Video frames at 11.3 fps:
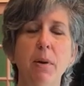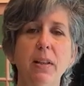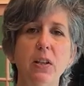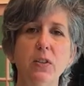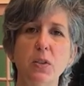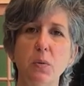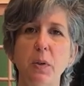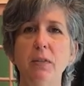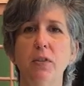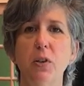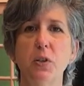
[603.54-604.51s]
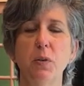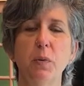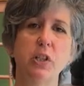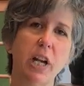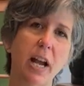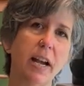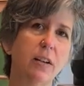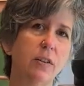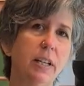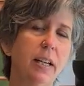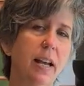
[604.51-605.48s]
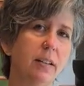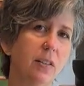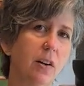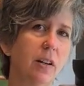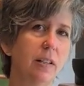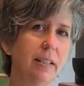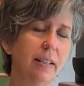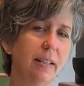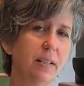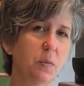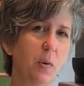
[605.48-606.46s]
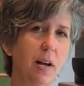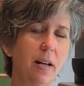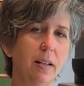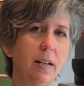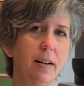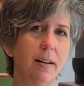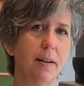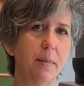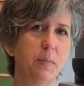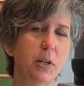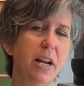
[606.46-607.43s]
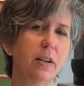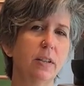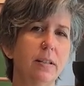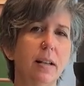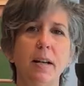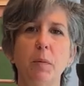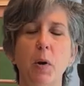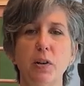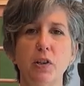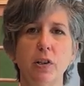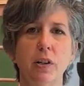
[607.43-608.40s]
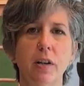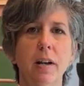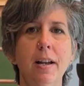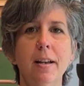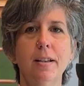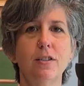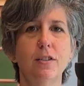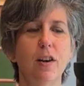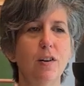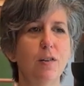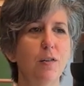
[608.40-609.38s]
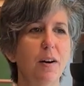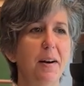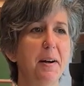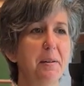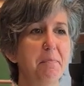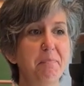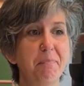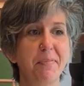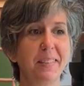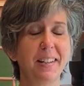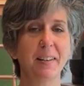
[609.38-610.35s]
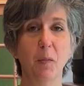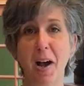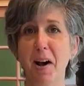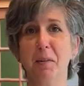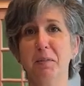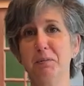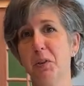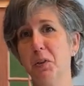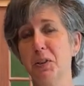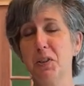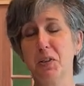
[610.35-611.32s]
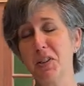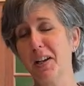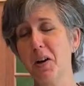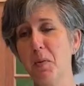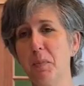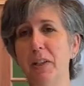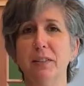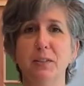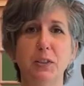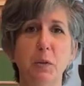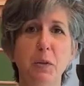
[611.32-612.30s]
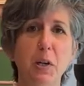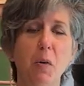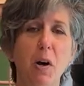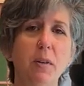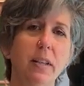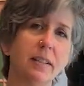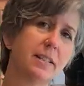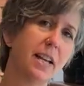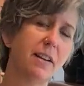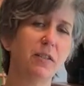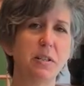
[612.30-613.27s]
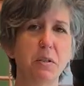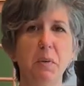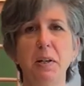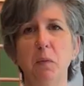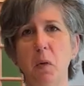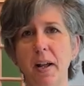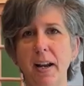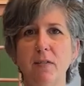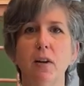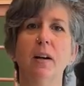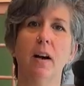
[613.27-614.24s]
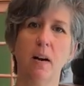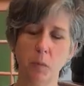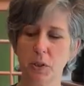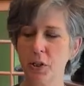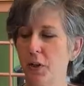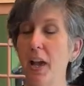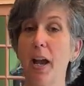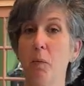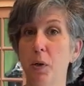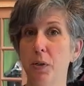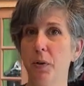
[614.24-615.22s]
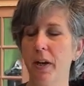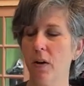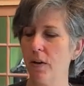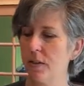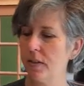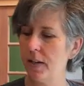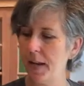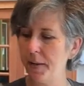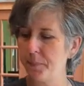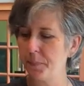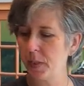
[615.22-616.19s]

but there's a sweet version with jaggery and dal in it as well. Um, jaggery's like brown sugar. So, um, wow, cool. So it's like oatmeal. Do what you want with it, savory, sweet, whatever. We'll show you how we're doing ours today.